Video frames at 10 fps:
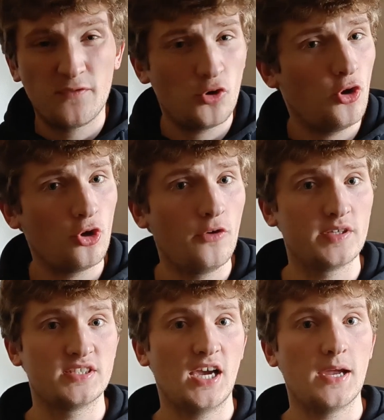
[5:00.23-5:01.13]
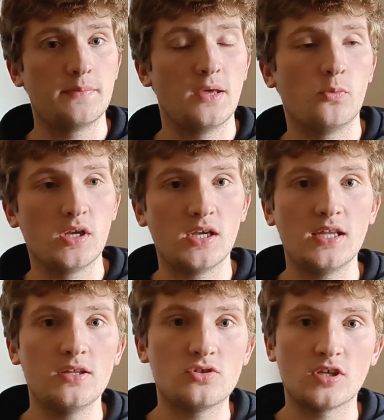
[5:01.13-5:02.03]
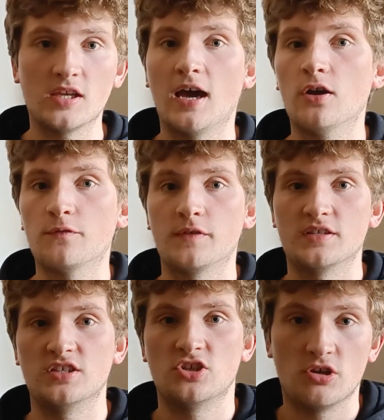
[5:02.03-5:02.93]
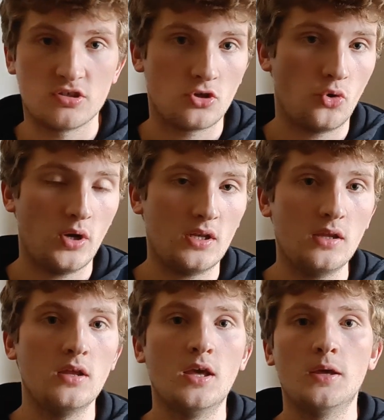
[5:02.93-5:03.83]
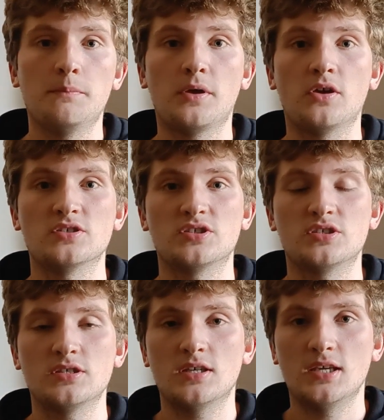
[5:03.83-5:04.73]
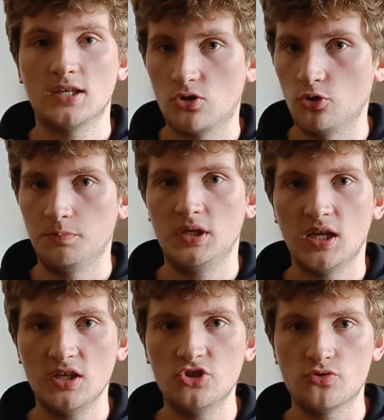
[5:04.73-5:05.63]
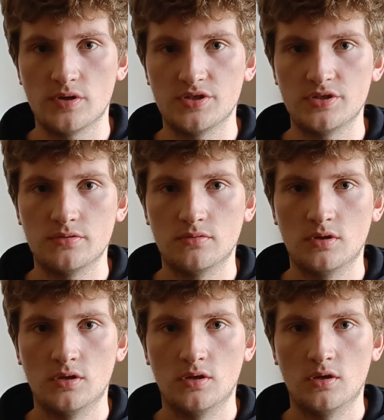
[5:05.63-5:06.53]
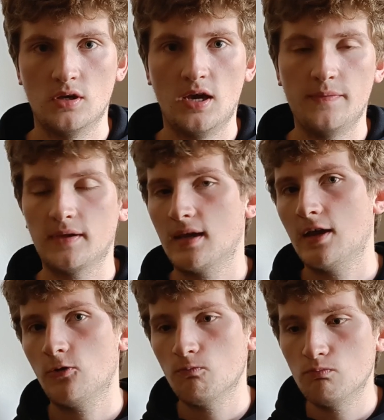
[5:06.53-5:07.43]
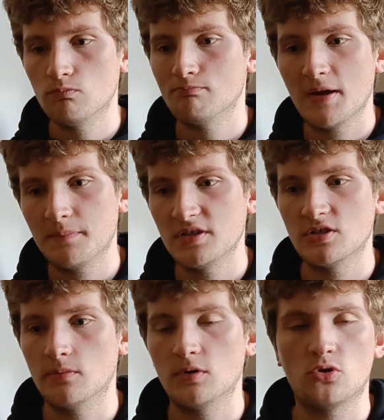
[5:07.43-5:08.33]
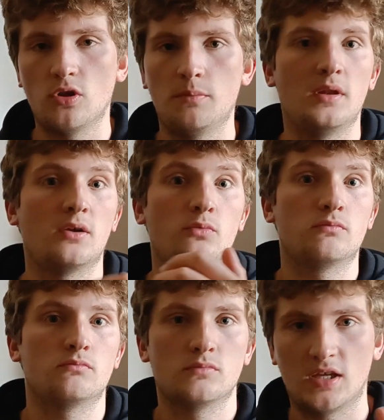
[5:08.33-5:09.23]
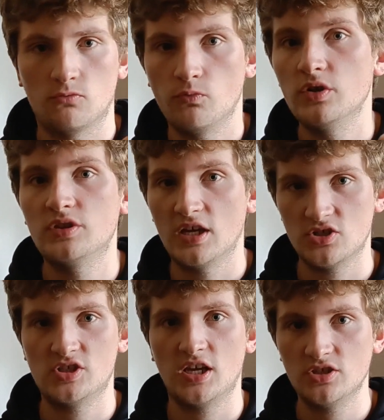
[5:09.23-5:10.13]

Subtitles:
have learned over time that we need to get out of that situation quickly because it could be dangerous. And there might be some, it could either be like real danger